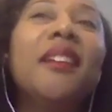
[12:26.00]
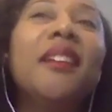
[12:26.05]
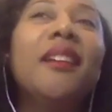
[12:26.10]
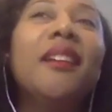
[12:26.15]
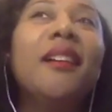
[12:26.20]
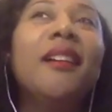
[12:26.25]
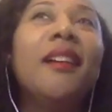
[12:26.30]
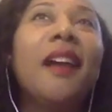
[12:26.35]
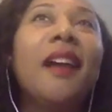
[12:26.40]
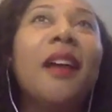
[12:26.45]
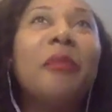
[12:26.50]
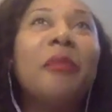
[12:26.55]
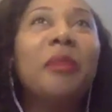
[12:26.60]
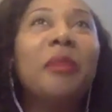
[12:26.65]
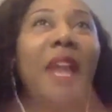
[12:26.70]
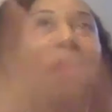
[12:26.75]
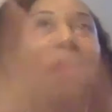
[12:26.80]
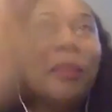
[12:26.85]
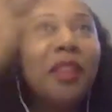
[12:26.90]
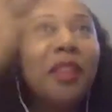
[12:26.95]
i'm
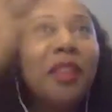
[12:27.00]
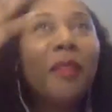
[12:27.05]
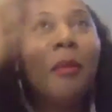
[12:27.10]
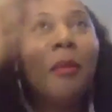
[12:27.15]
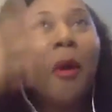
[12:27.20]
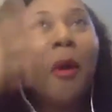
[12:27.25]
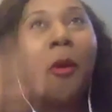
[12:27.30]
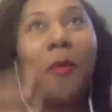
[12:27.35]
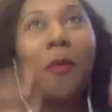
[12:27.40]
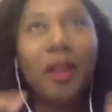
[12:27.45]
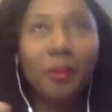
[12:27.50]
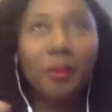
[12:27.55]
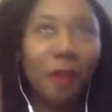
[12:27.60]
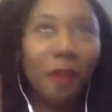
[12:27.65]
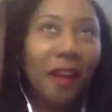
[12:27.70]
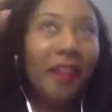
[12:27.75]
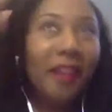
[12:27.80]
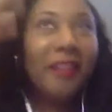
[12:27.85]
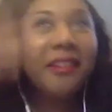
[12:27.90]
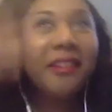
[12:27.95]
i'm in the moment
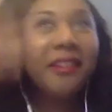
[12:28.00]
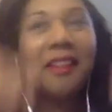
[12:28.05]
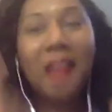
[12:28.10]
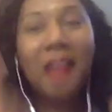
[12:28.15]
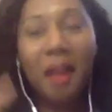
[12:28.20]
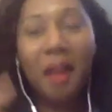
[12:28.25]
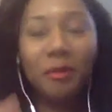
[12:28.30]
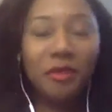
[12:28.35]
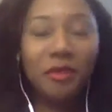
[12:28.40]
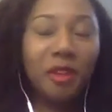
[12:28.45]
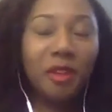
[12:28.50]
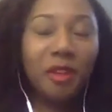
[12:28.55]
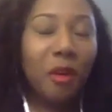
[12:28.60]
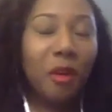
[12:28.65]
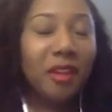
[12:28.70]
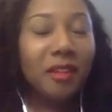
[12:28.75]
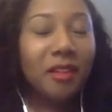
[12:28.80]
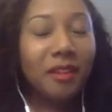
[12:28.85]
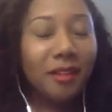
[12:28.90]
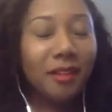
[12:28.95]
right i'm
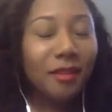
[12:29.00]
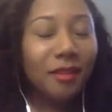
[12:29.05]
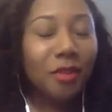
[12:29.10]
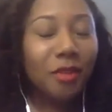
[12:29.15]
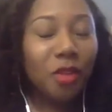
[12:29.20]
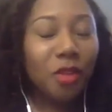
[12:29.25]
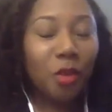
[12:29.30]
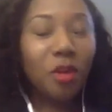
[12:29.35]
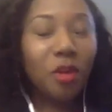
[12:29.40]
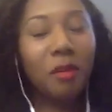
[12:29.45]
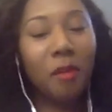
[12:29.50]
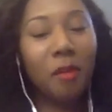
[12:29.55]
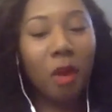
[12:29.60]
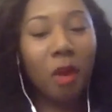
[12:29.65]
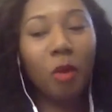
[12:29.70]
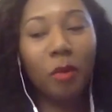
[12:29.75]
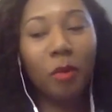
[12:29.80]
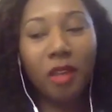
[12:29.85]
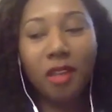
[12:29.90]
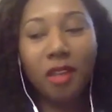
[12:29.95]
going to a
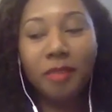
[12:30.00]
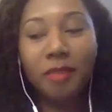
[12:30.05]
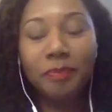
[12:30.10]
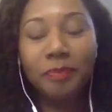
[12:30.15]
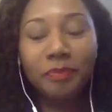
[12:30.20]
moment